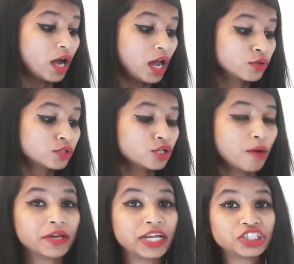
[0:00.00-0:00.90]
Algu's
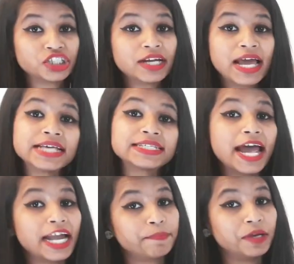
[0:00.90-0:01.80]
nomination as
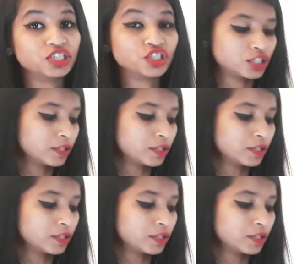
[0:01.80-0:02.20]
head punch?